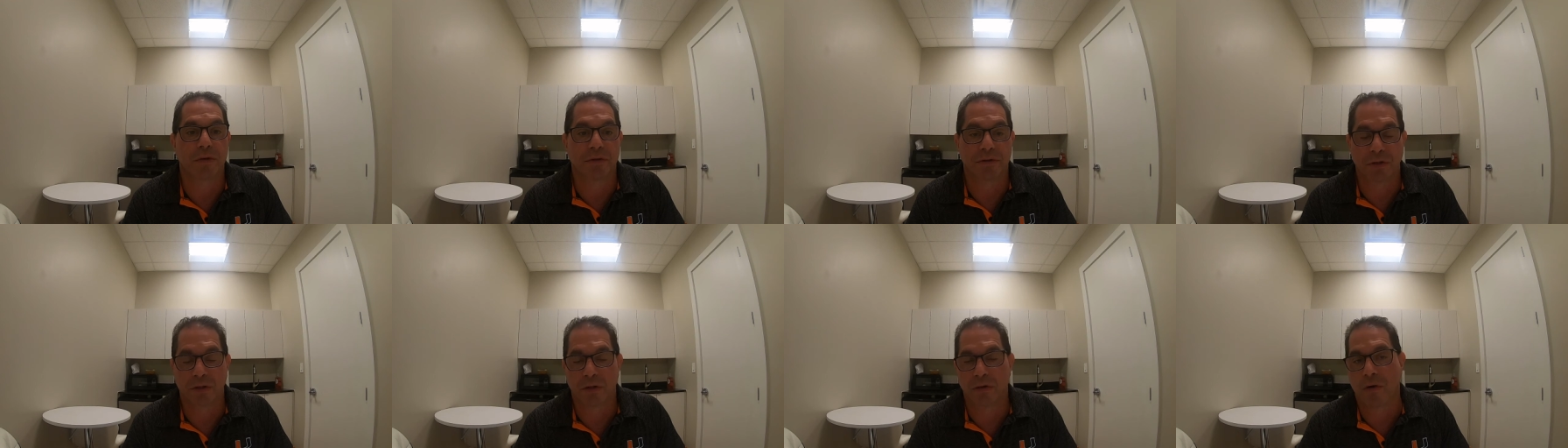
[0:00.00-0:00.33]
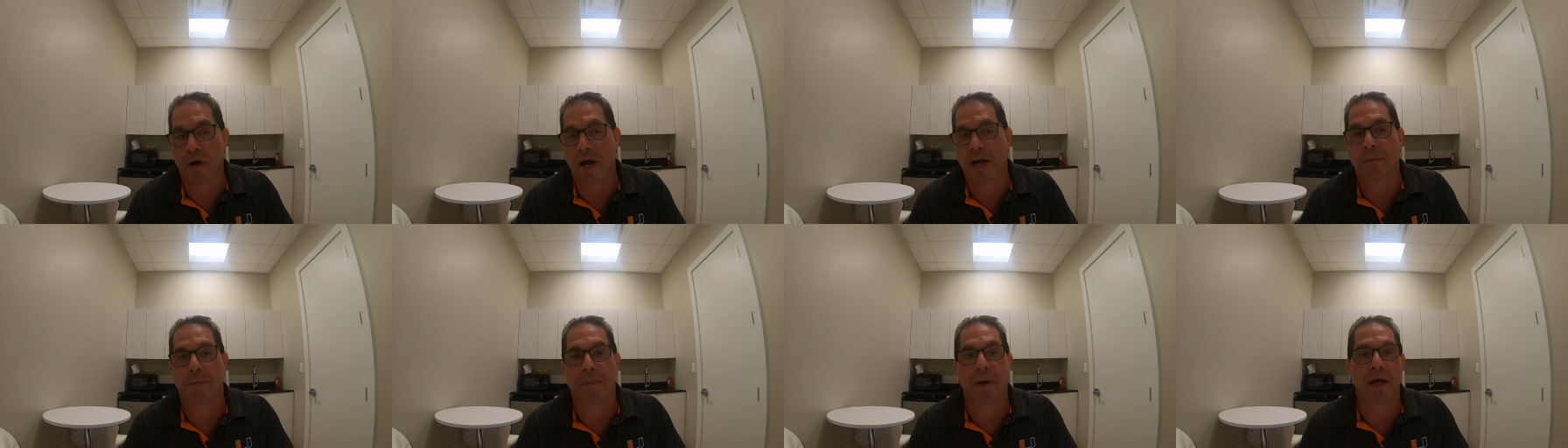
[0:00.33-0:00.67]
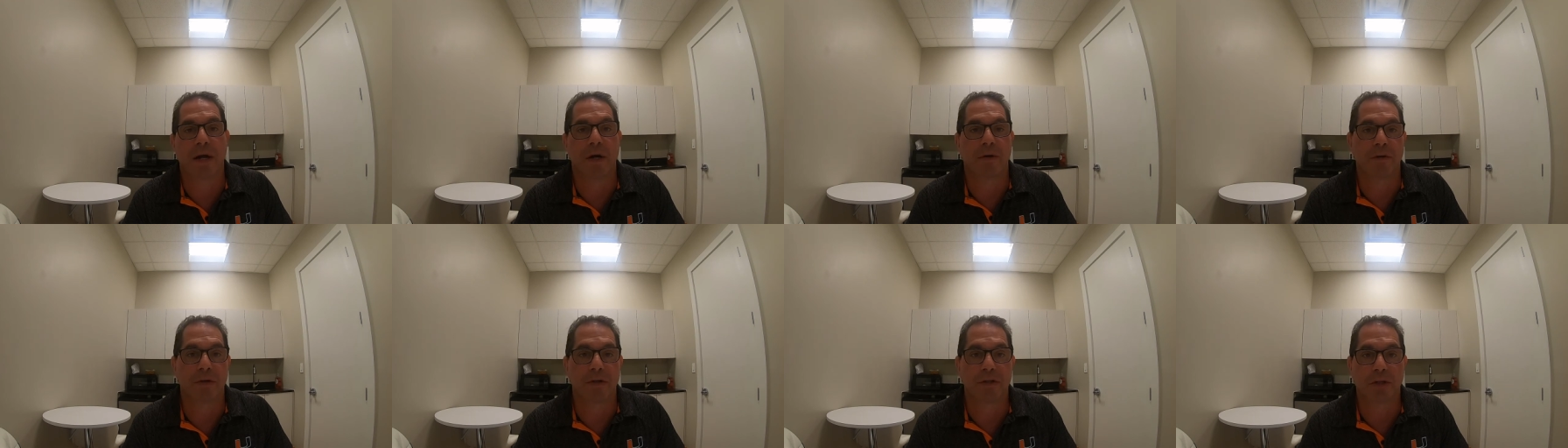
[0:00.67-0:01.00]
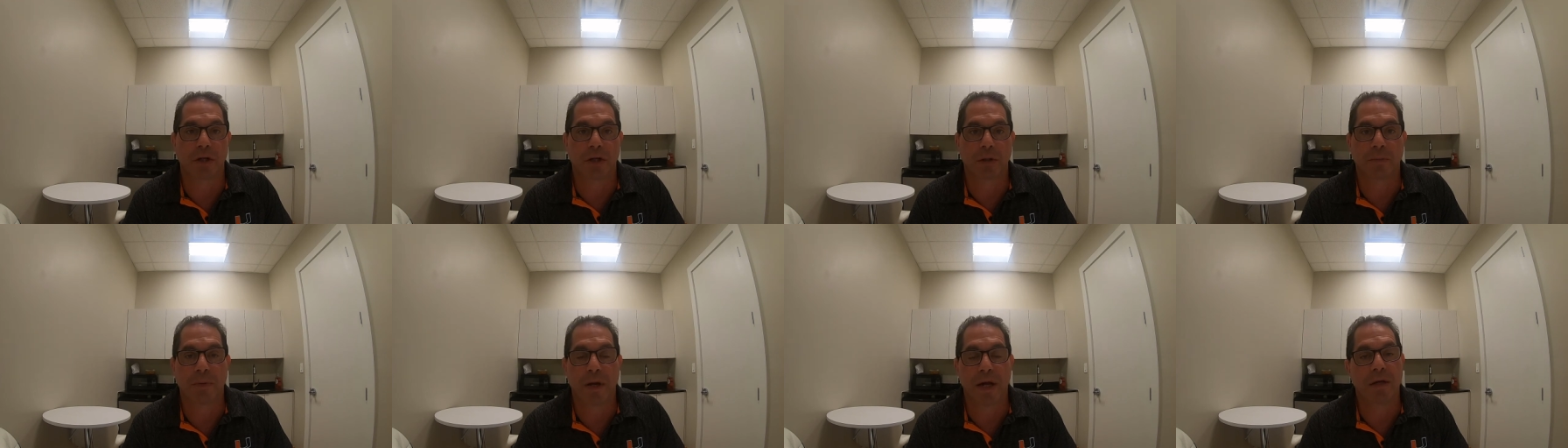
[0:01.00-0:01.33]
it's a crankbait or a
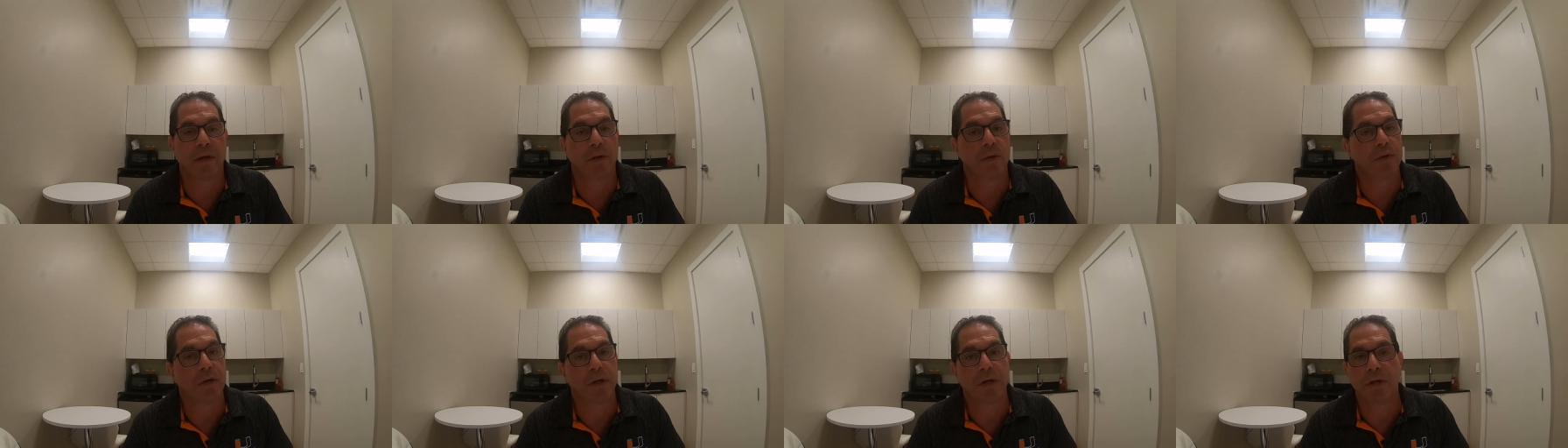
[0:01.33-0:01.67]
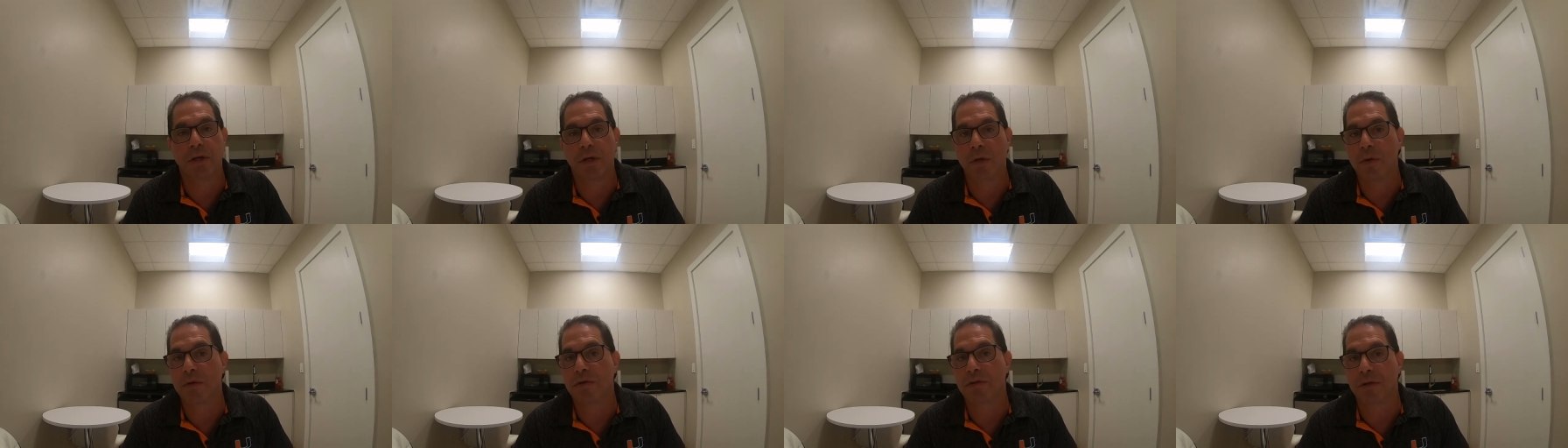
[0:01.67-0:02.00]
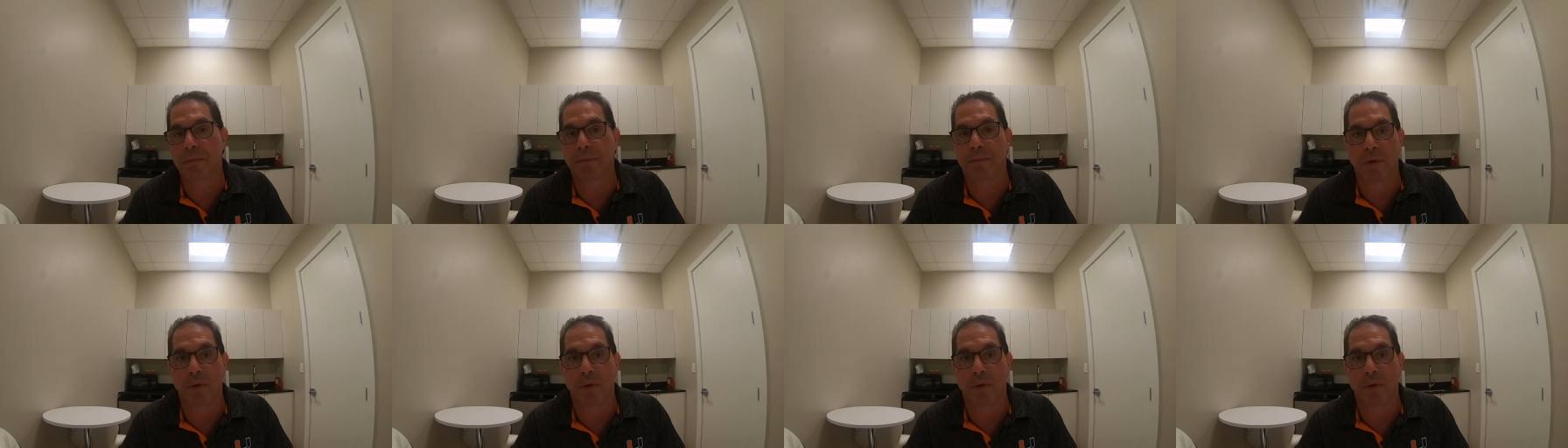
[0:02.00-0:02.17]
jerkbait, you can use the